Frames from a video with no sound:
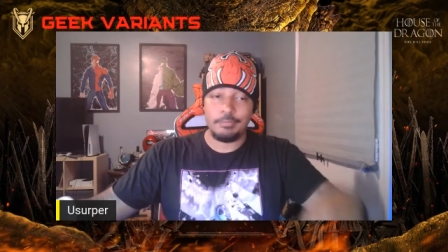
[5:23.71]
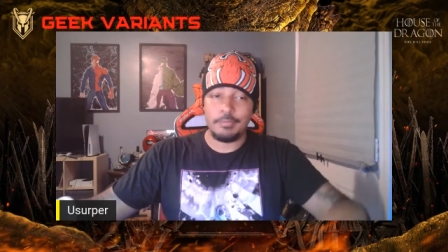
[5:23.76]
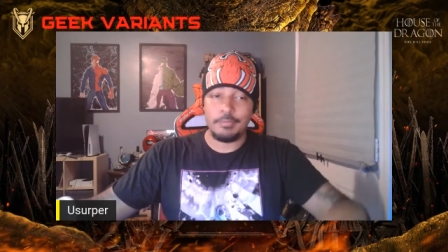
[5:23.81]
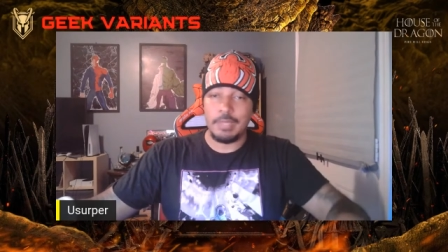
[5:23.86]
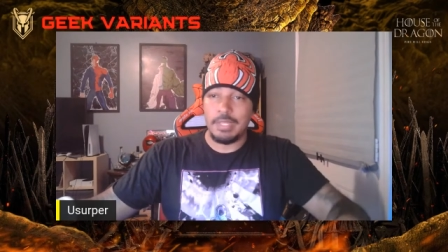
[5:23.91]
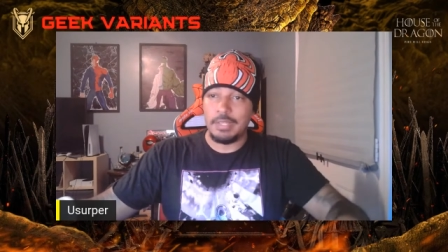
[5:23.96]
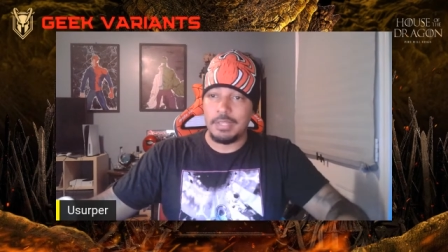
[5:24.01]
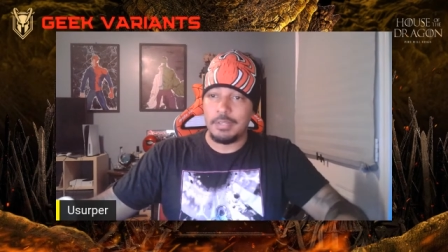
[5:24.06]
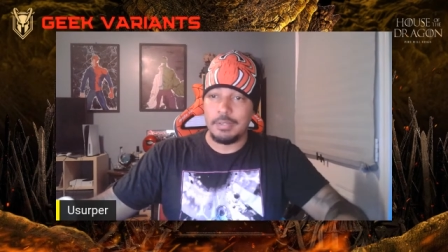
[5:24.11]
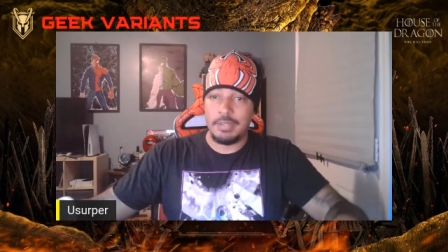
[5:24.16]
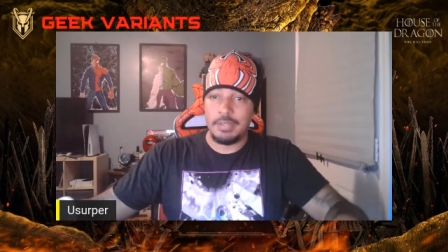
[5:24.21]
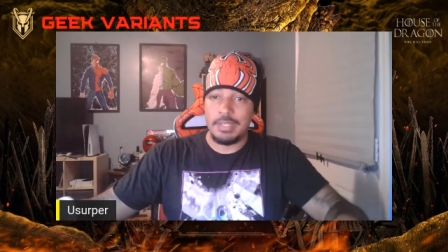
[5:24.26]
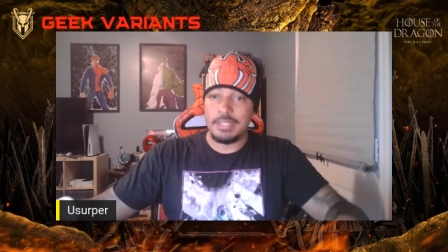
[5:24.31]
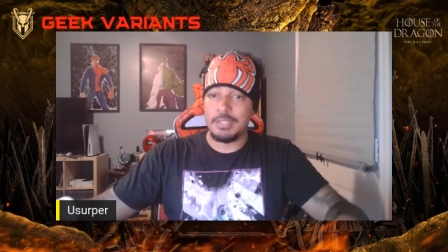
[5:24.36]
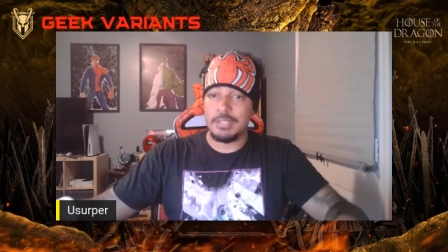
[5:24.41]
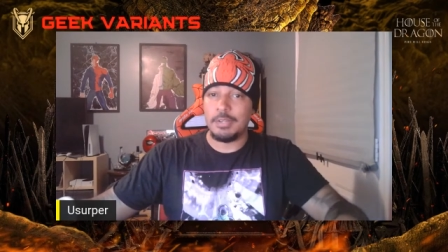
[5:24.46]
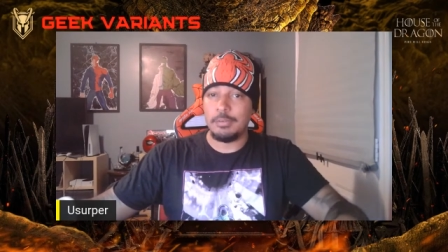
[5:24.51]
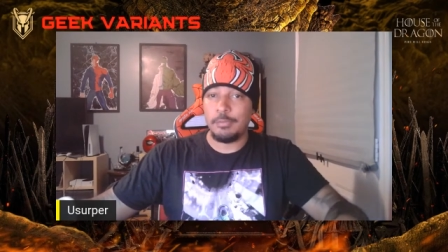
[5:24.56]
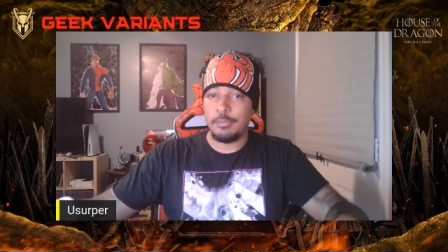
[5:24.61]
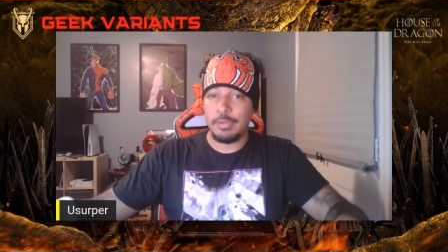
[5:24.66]
either he's
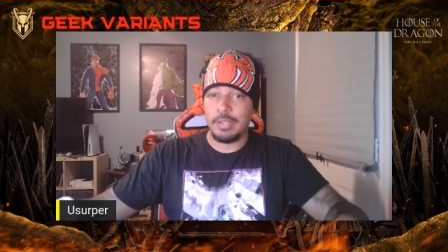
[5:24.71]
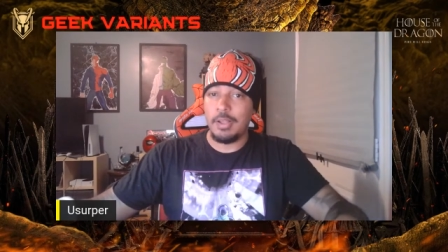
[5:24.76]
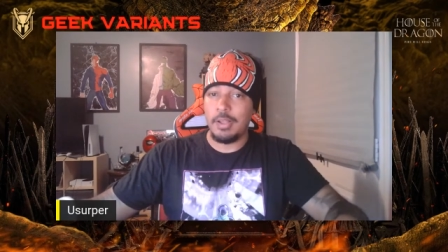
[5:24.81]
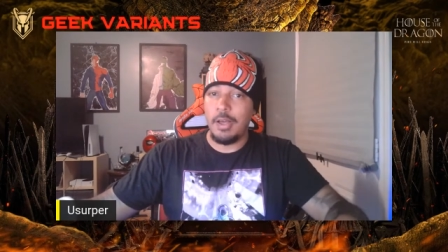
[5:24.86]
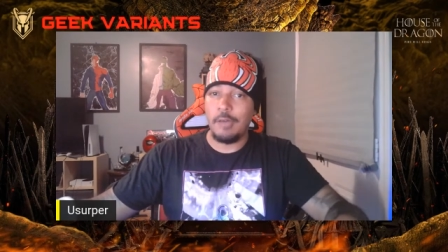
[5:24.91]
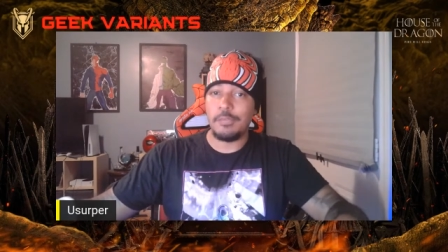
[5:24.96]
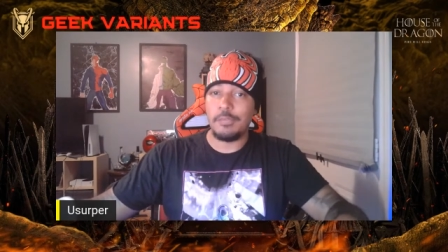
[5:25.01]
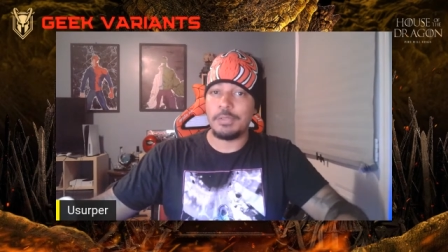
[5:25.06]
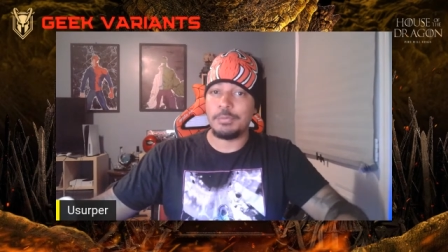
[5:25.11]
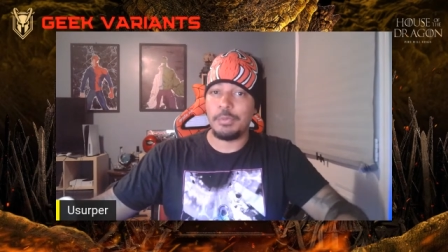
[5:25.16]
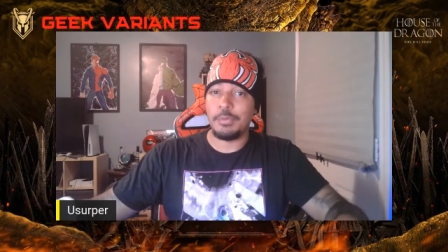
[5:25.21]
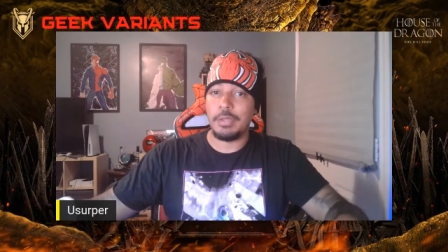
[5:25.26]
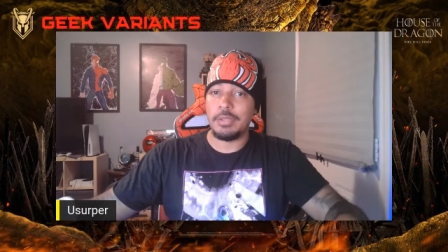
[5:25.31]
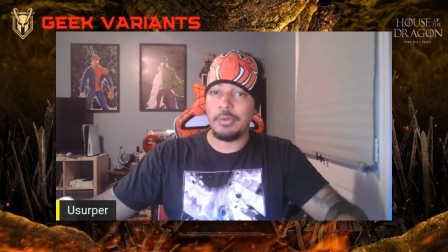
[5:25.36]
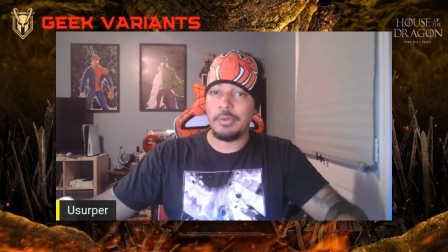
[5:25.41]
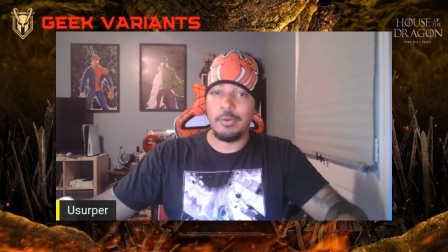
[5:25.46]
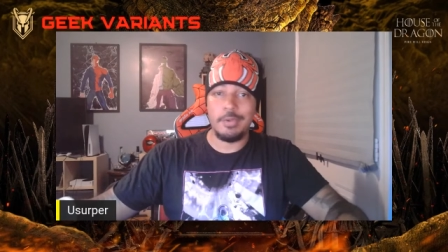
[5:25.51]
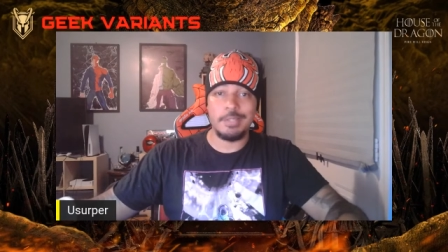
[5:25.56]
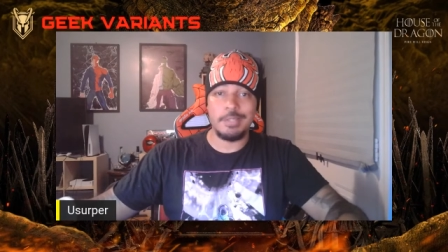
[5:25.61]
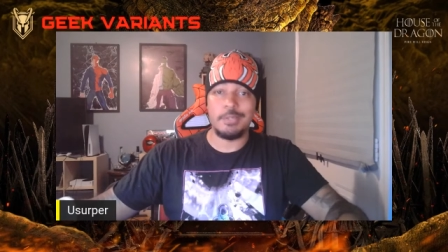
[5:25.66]
gonna freaking off his brother
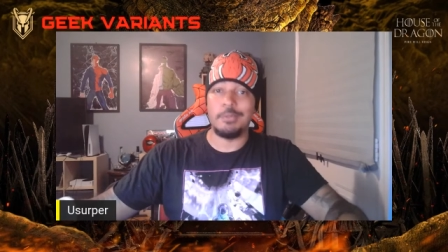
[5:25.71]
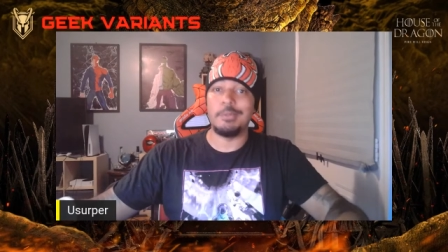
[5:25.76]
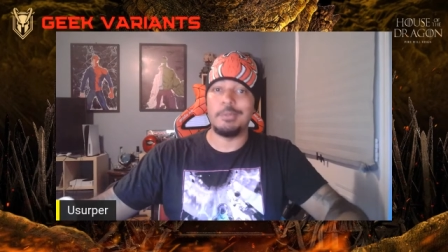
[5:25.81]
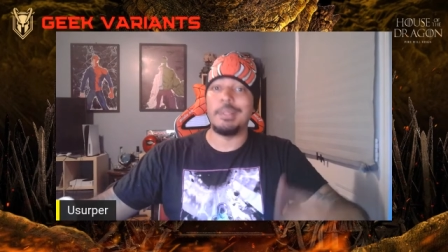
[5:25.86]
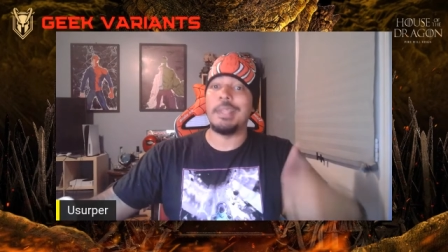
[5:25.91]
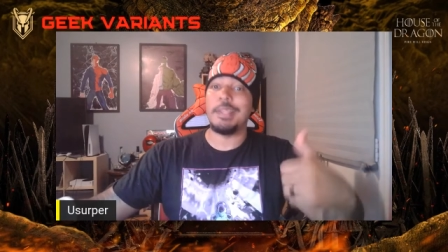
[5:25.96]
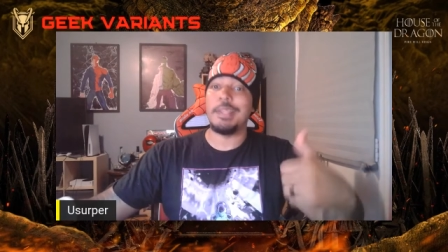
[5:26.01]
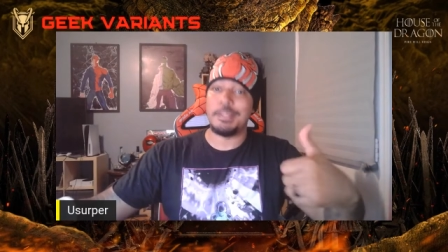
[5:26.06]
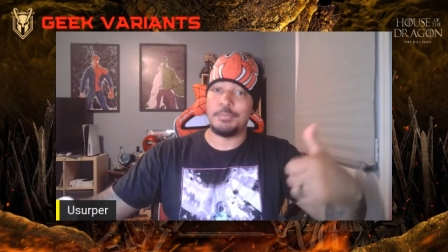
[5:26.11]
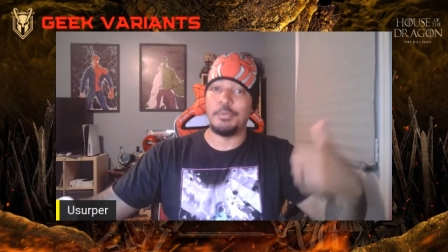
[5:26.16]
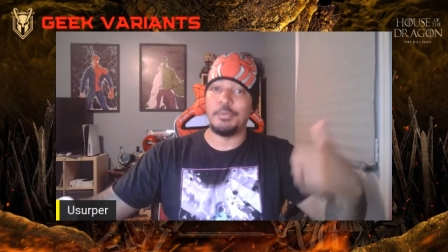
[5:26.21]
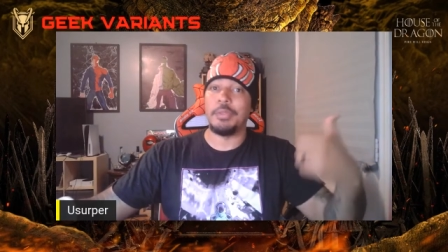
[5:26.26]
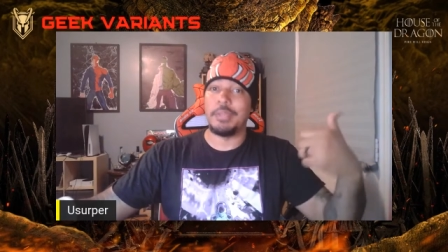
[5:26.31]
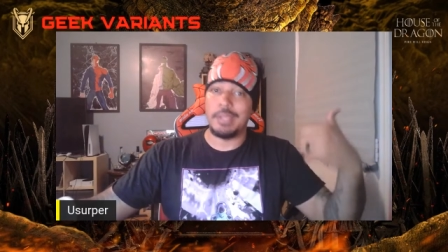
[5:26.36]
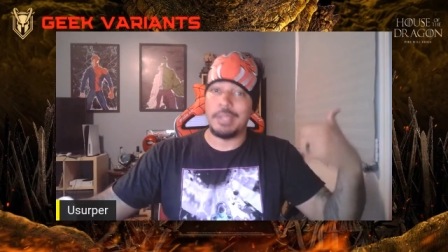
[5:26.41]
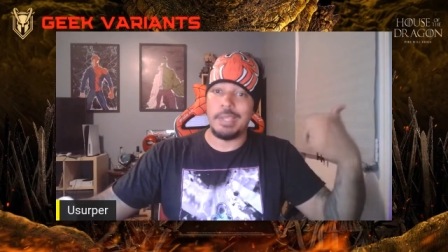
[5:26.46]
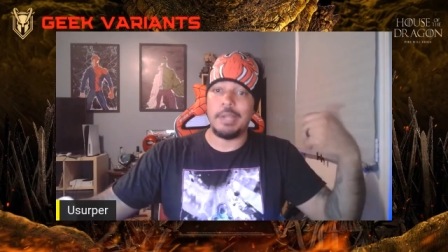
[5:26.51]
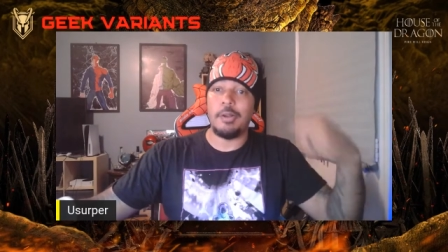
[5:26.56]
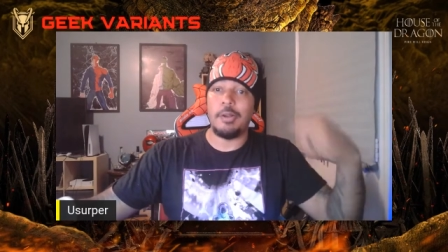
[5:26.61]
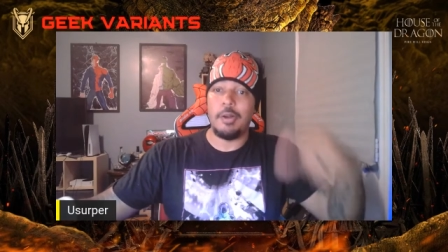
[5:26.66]
or he's gonna let his brother
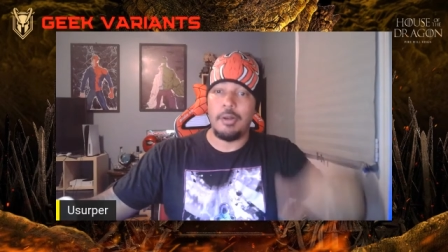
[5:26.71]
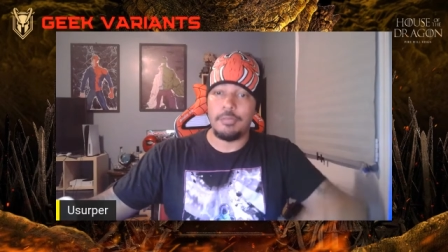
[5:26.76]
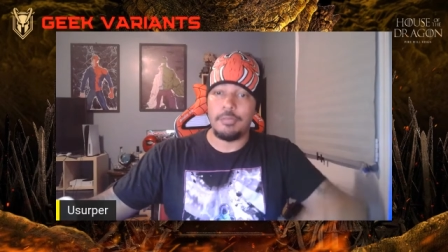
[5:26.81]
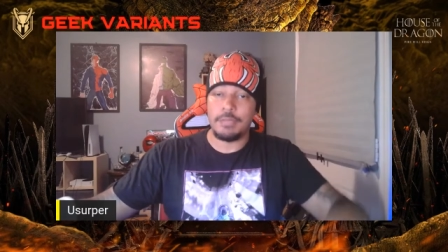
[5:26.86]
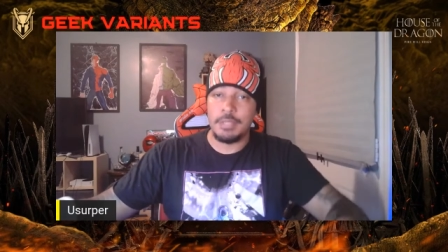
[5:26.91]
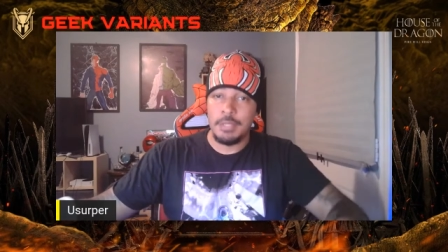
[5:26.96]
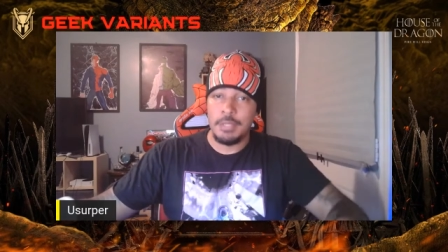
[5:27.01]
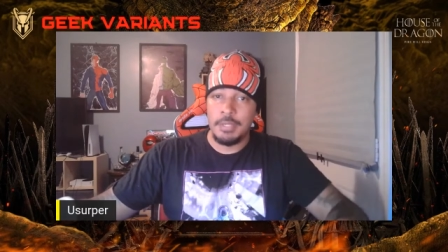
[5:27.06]
get off.